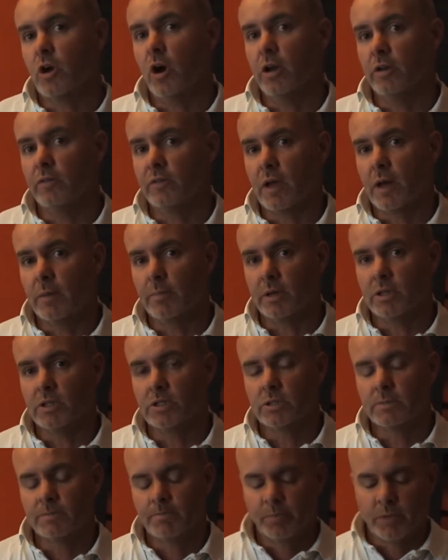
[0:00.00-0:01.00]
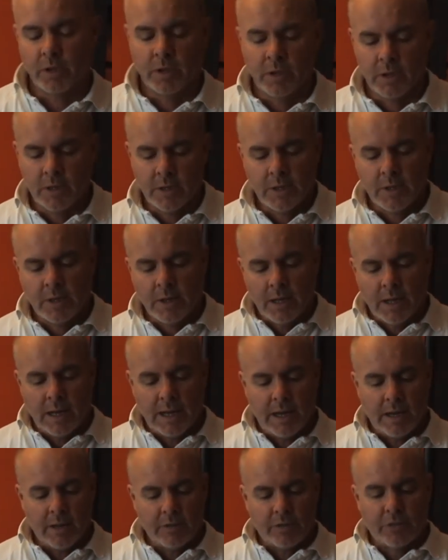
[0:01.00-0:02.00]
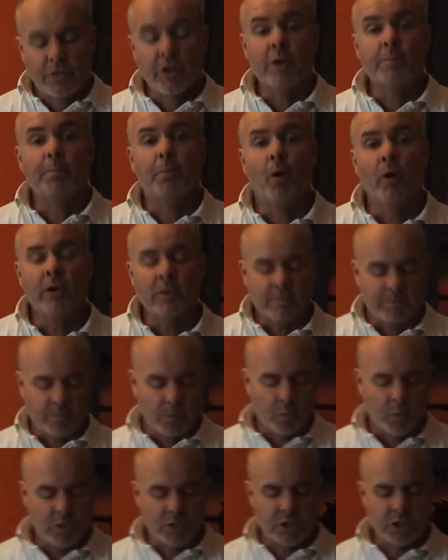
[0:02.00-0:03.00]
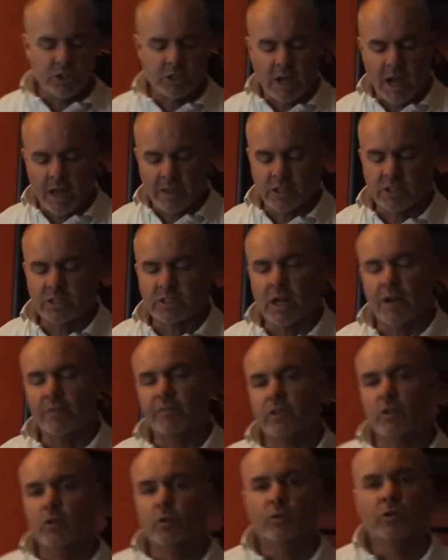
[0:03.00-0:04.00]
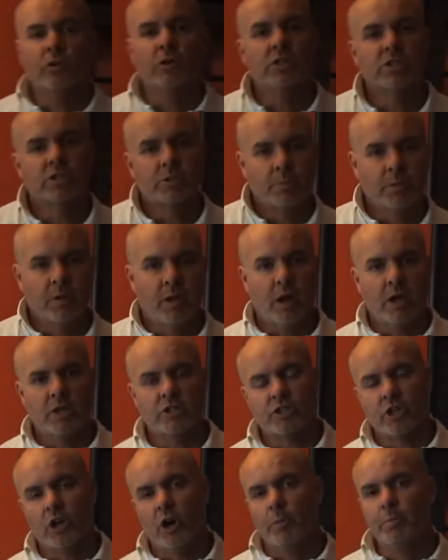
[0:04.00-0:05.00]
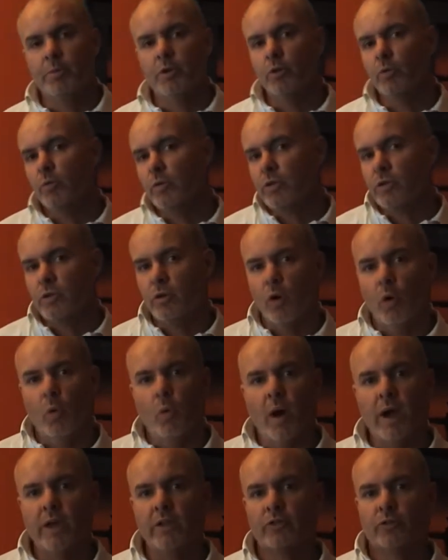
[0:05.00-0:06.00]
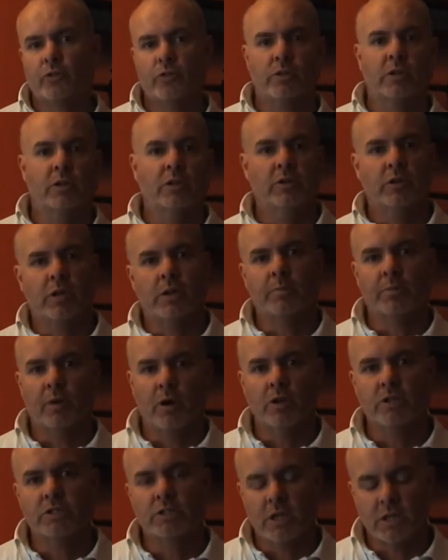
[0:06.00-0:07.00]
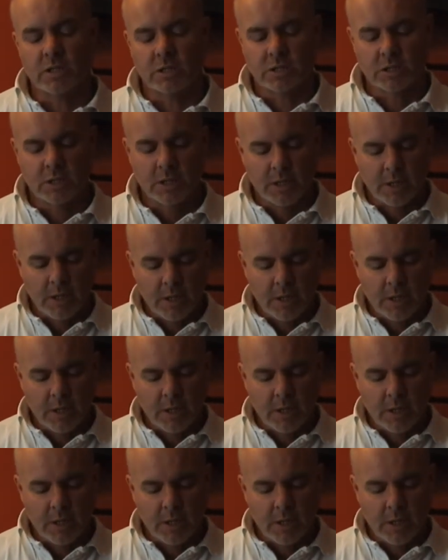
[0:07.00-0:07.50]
kind of companies. Third point, which is other stuff that your uni supplies to help you with your way through the learning process.